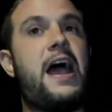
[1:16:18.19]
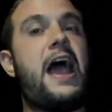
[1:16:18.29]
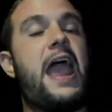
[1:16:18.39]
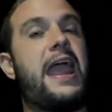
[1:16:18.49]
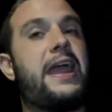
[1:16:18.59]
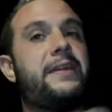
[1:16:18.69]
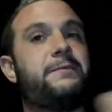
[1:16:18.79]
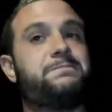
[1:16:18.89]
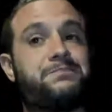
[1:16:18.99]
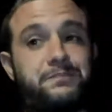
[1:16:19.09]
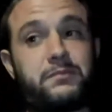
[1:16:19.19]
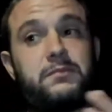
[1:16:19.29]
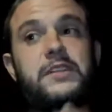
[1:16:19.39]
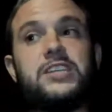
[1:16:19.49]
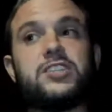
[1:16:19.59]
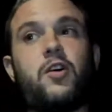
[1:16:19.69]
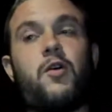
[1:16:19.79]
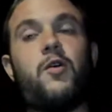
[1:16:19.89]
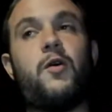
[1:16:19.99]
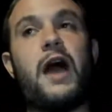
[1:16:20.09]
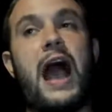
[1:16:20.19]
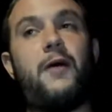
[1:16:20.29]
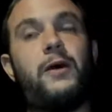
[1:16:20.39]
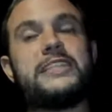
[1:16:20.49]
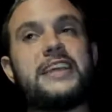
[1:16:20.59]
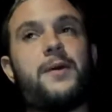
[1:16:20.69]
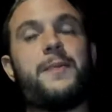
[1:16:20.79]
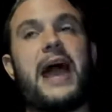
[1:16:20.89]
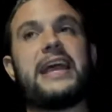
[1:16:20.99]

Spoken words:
And so I went to the back